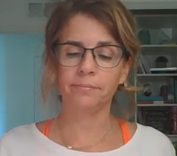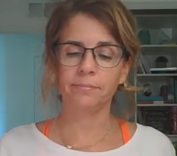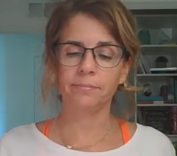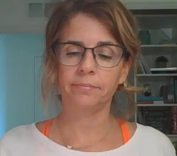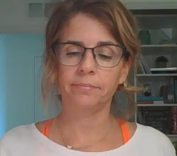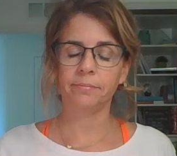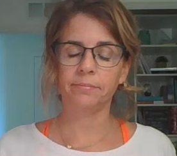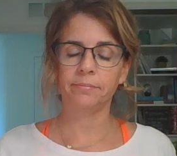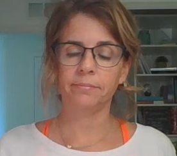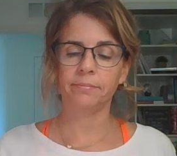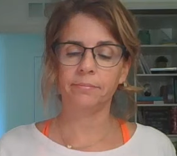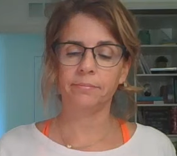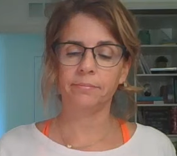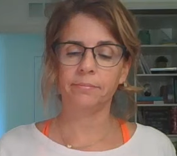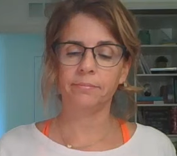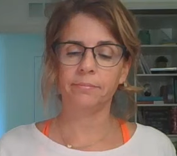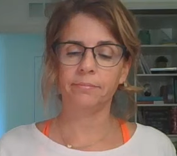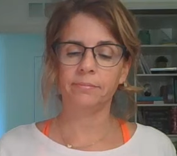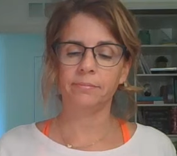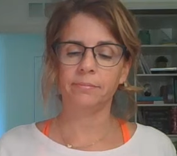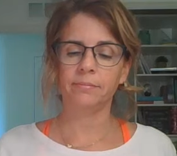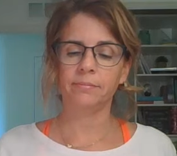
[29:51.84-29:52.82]

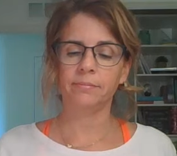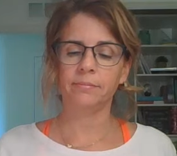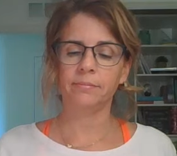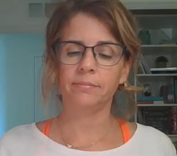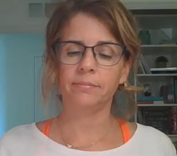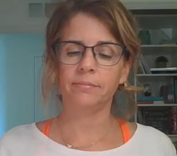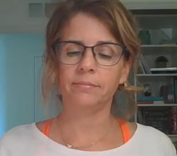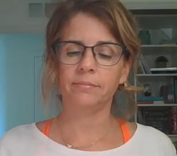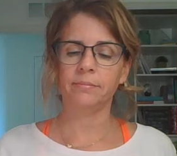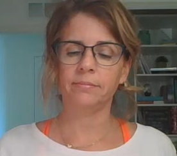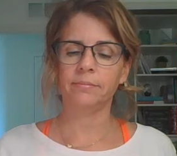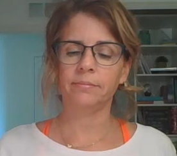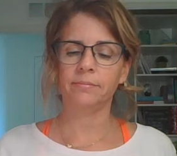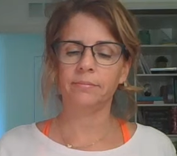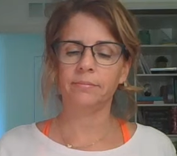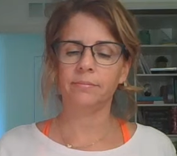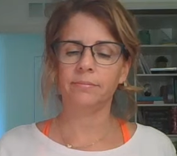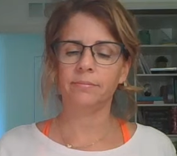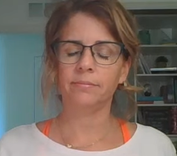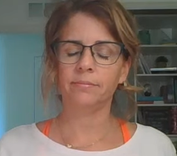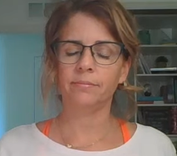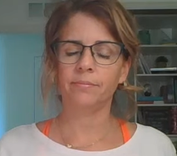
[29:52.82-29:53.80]

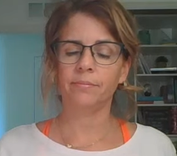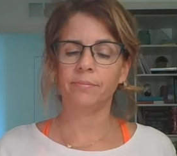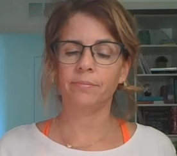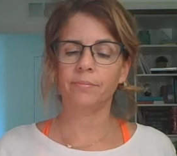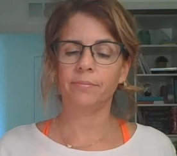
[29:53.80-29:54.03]
No one is speaking in this clip.